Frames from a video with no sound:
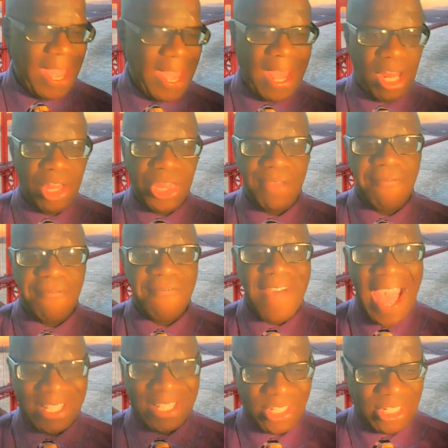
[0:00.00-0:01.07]
healthy
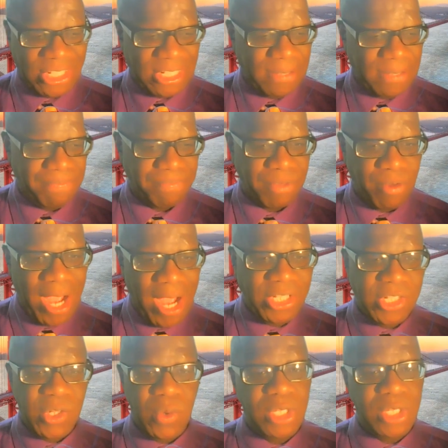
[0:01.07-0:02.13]
fats, right?
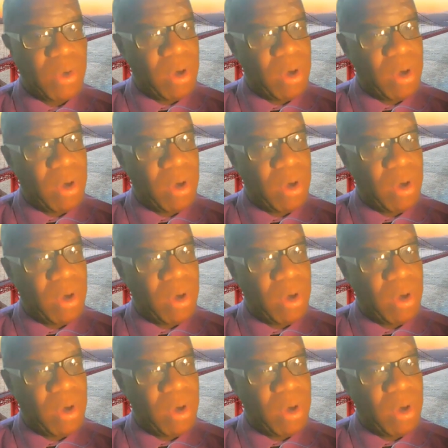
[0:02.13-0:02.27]
So